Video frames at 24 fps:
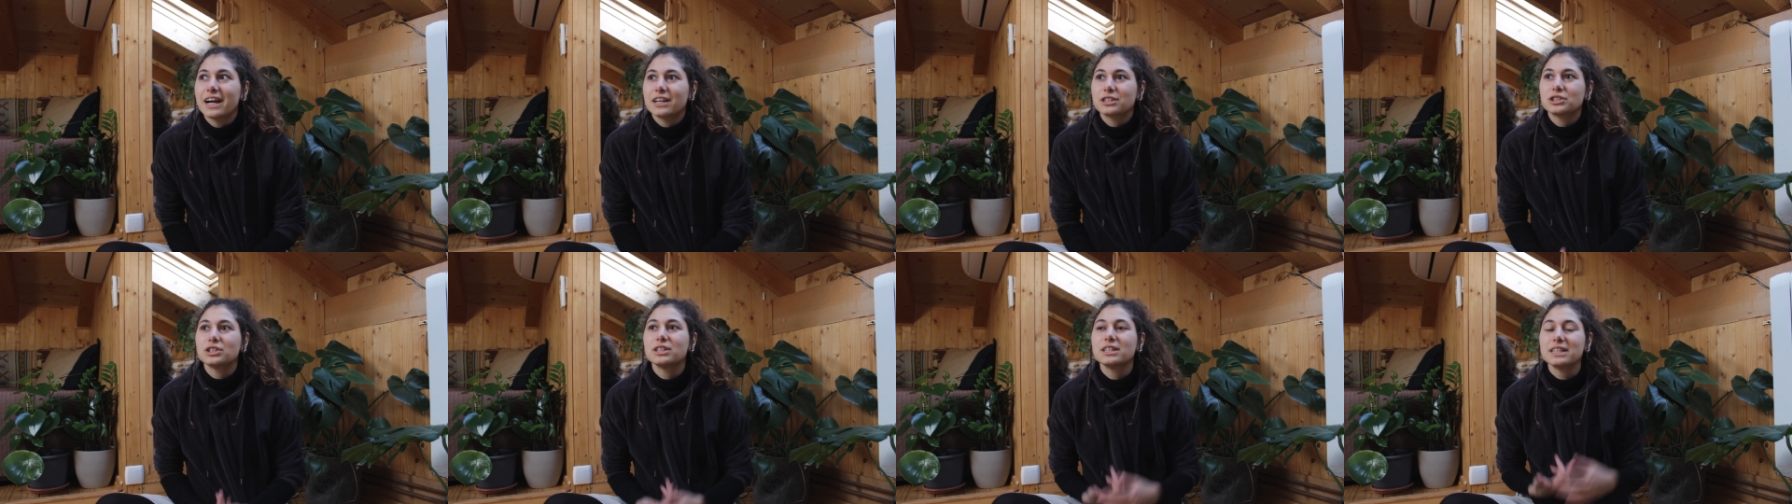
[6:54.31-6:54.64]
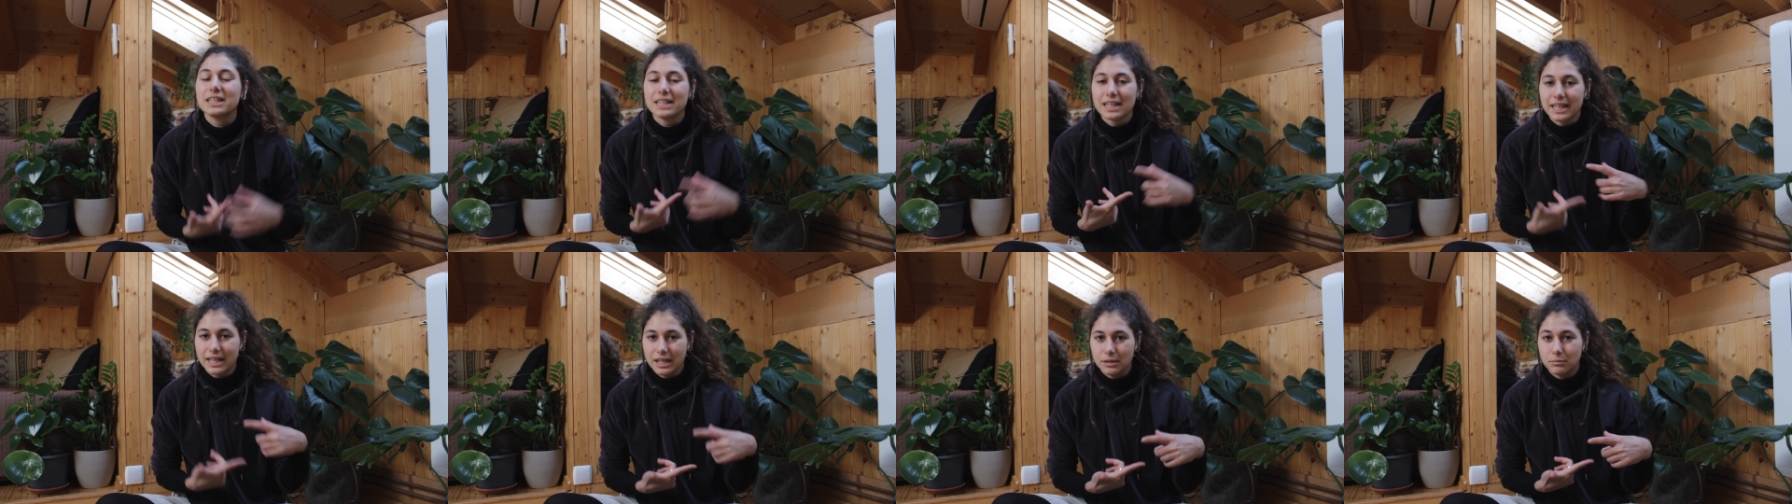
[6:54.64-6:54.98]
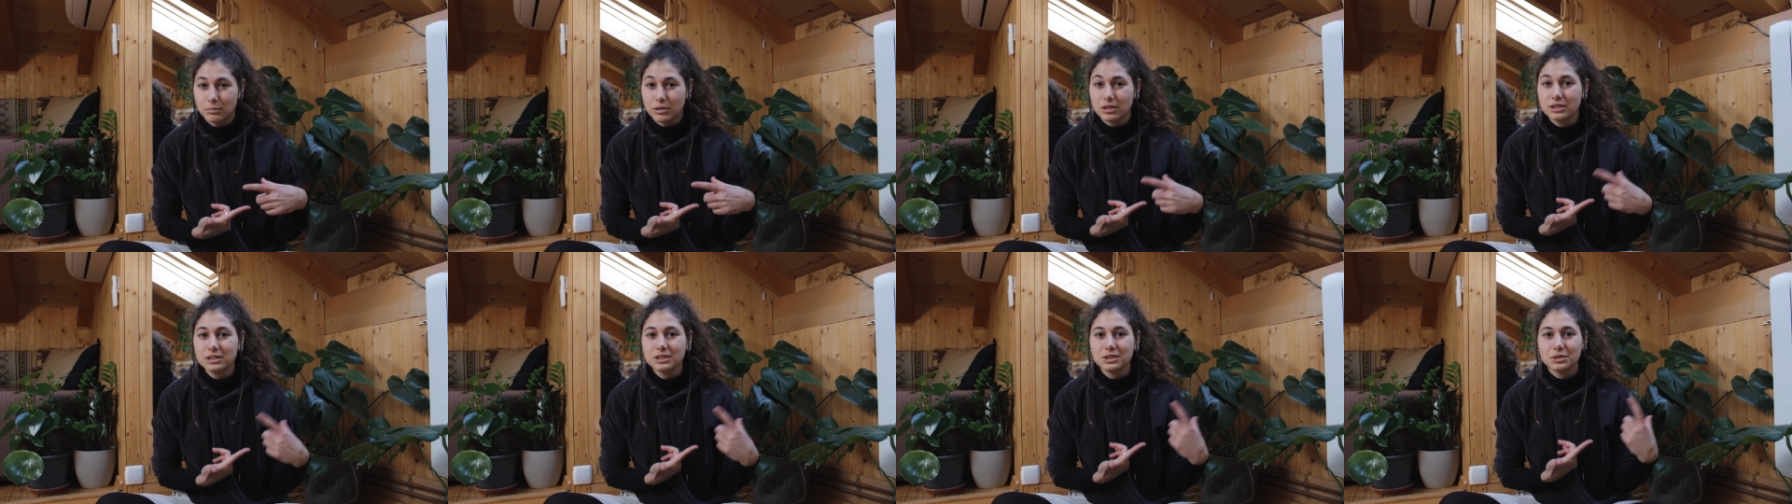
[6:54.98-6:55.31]
actually
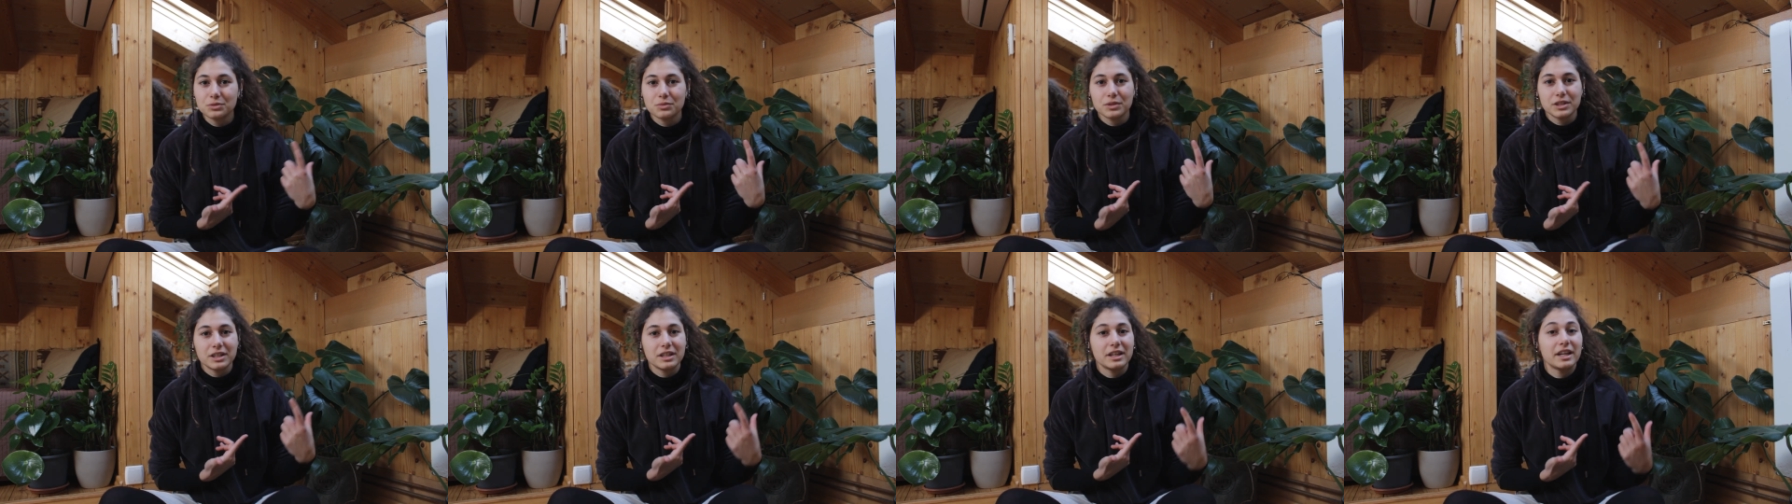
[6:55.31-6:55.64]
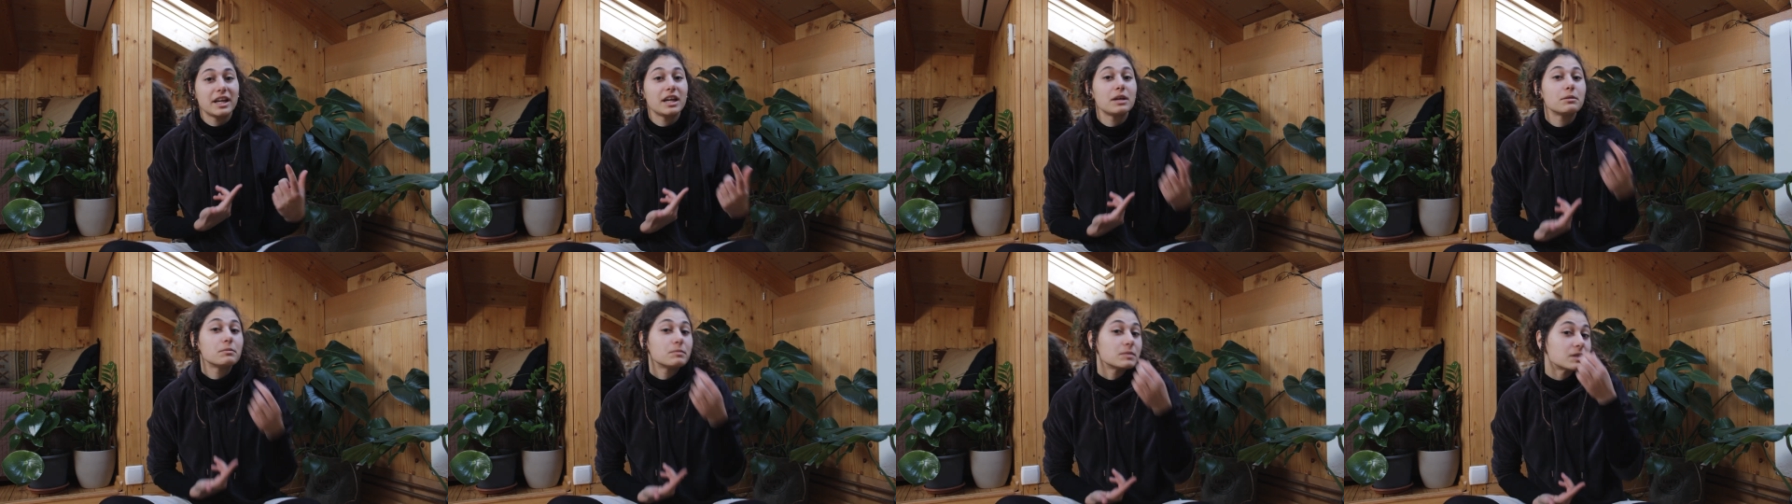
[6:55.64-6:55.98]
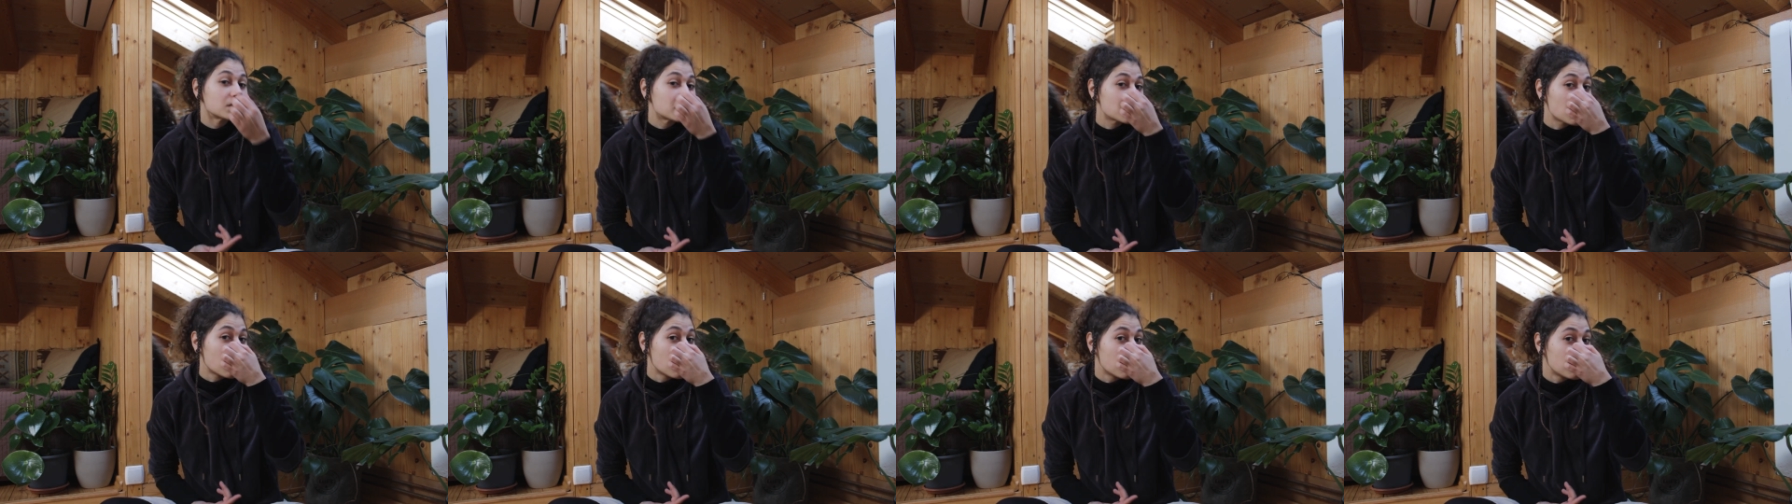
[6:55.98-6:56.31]
labels with the
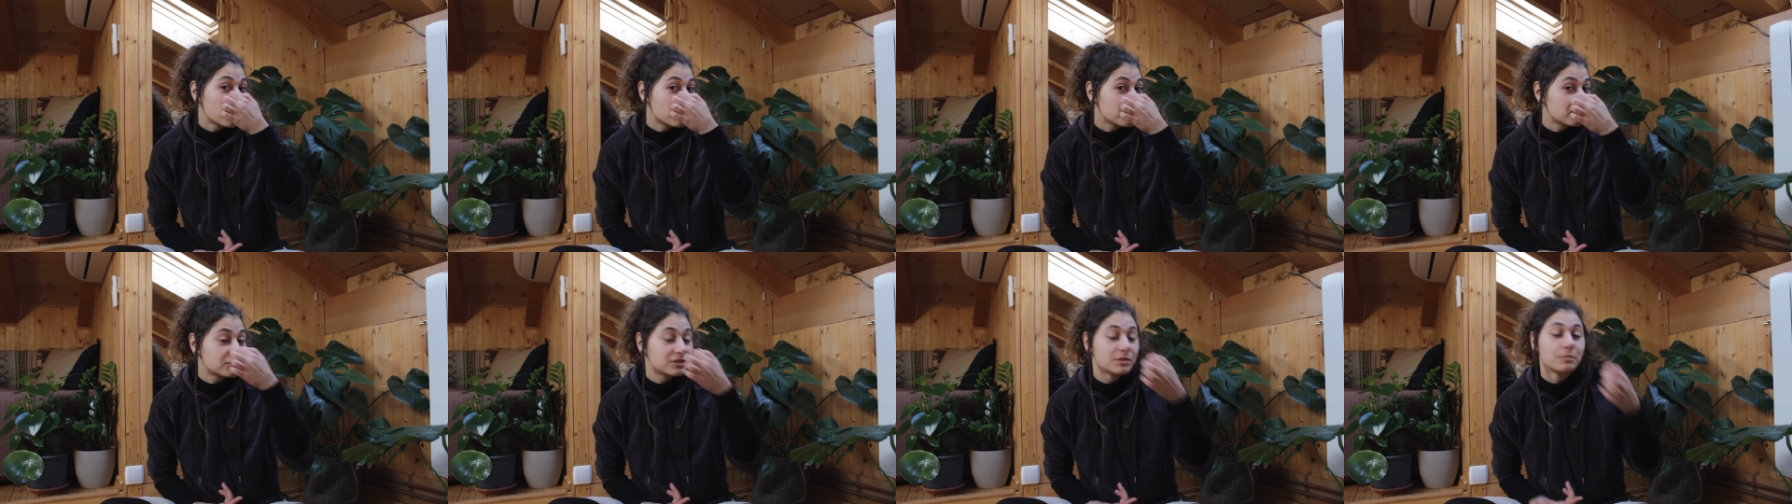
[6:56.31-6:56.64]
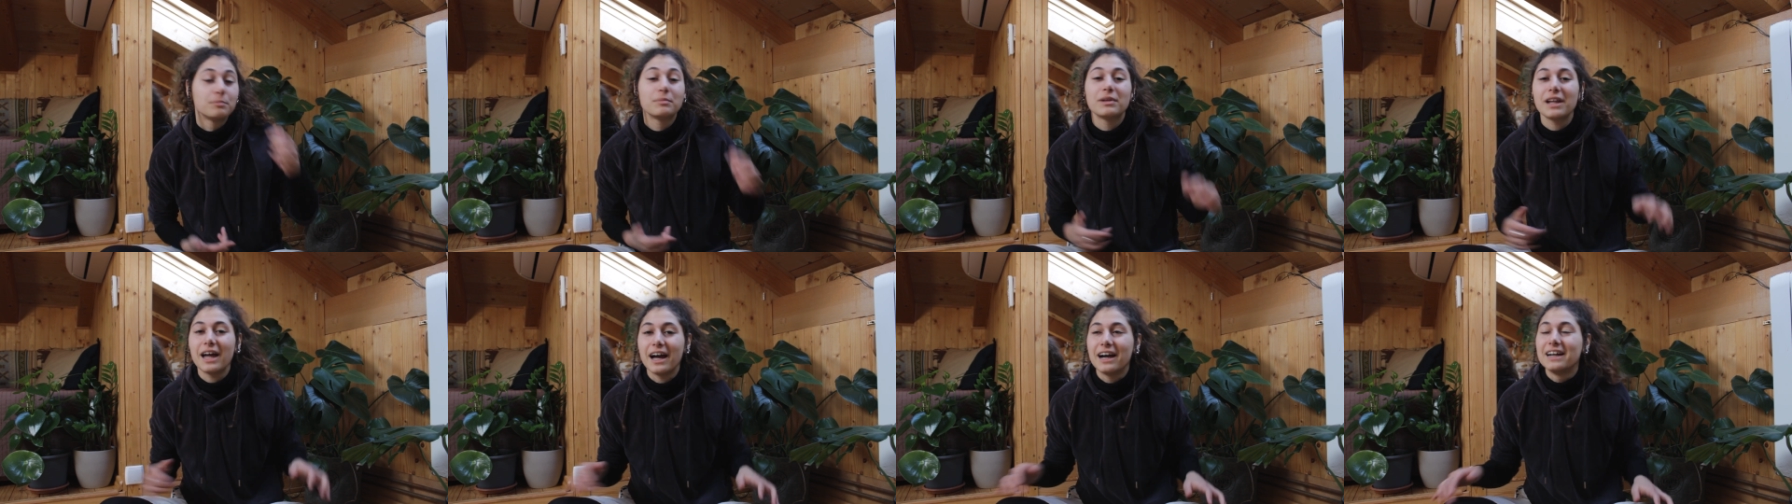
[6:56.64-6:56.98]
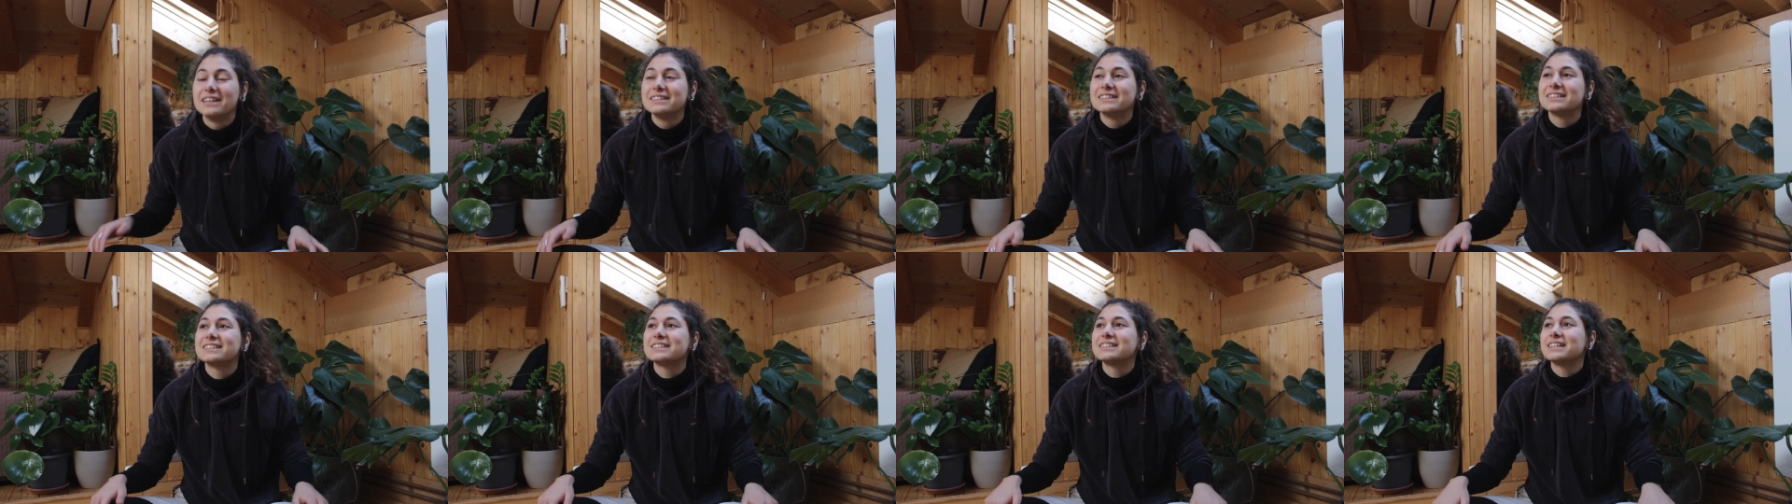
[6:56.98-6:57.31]
names of the
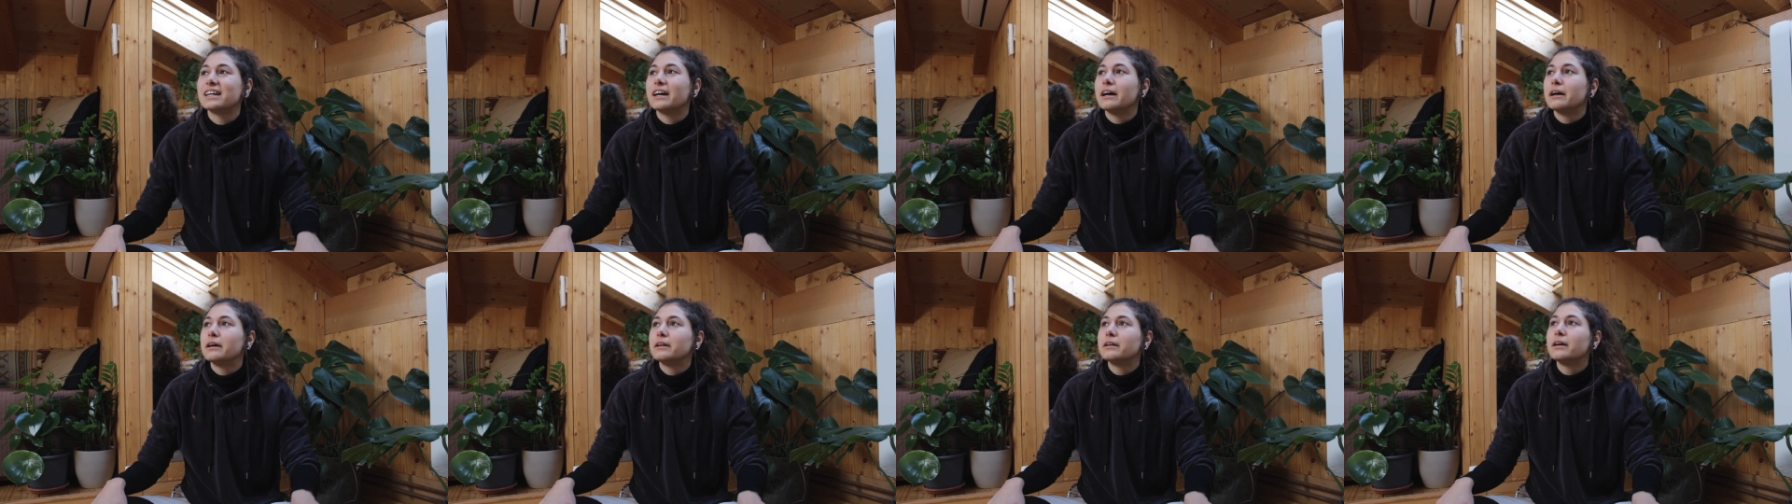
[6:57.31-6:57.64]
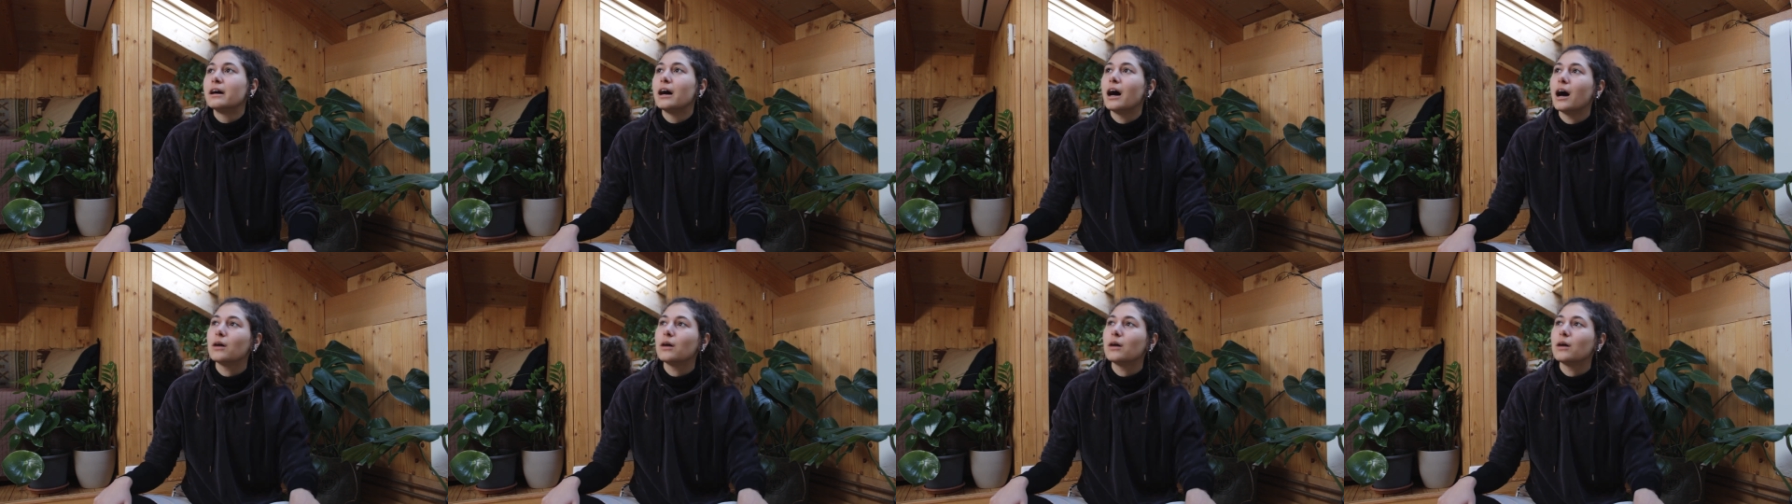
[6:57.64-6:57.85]
plants, and